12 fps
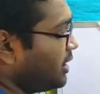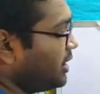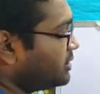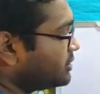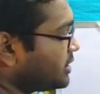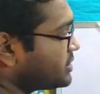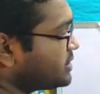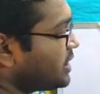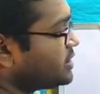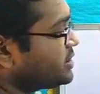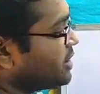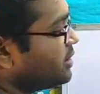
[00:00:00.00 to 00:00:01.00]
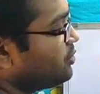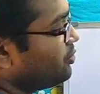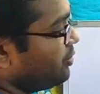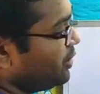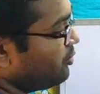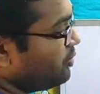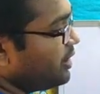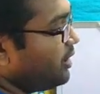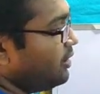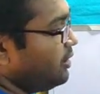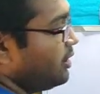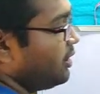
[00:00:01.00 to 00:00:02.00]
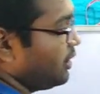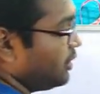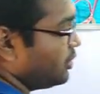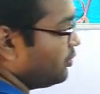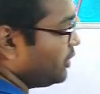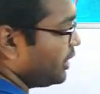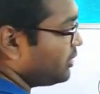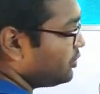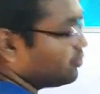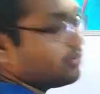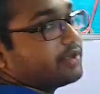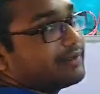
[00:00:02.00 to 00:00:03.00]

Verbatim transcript: intersection to union, union to